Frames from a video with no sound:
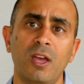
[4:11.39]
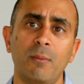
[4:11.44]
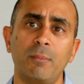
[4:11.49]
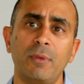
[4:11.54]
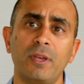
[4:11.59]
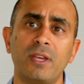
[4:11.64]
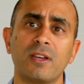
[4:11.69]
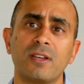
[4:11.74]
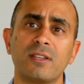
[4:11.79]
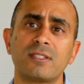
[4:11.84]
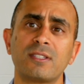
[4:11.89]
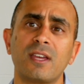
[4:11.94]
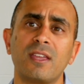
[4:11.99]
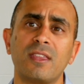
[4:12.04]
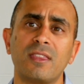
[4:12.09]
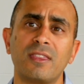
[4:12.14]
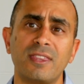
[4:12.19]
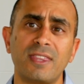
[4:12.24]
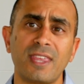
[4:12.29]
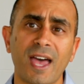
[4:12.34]
because
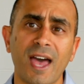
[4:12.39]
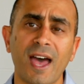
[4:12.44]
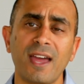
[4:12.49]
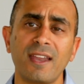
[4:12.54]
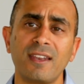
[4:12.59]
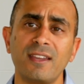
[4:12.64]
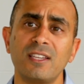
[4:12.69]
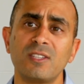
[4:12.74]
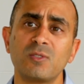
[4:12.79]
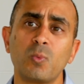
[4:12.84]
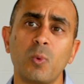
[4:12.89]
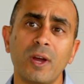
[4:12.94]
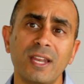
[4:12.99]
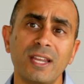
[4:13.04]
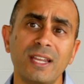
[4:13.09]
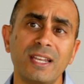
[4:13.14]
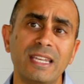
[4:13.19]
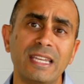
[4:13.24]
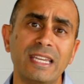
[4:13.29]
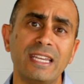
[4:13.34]
that is what
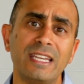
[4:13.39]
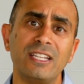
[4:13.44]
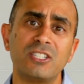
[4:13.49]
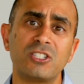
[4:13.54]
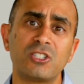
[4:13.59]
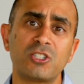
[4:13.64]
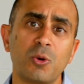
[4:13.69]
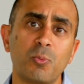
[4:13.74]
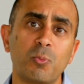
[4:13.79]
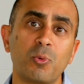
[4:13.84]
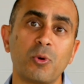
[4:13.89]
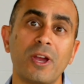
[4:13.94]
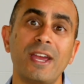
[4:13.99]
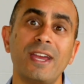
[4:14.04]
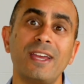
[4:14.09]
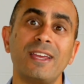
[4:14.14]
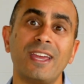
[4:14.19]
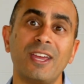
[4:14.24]
it needs to break